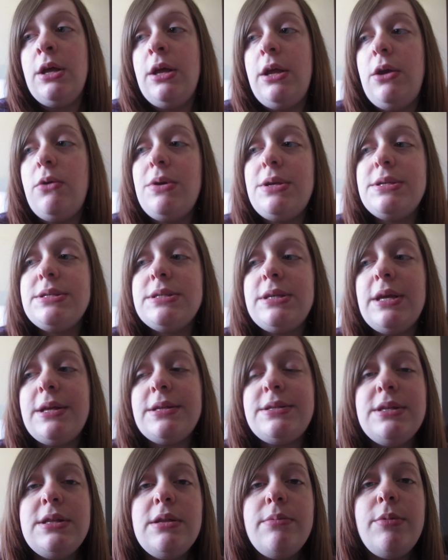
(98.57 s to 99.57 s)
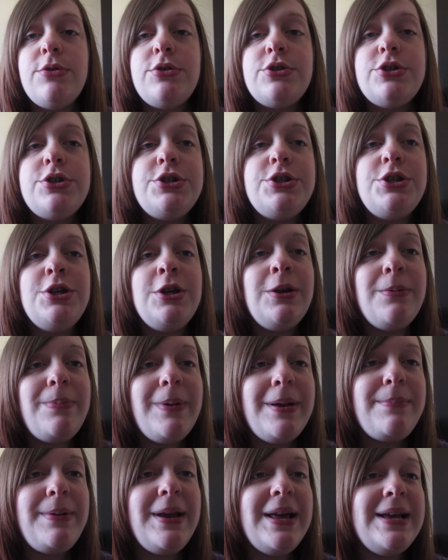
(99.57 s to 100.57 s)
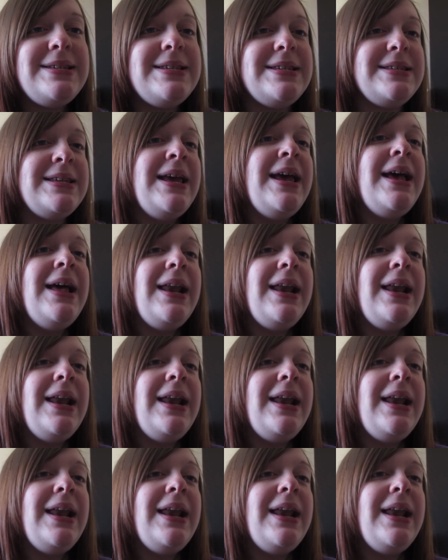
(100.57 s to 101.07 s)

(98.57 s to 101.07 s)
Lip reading: He always sits in the most stupid places.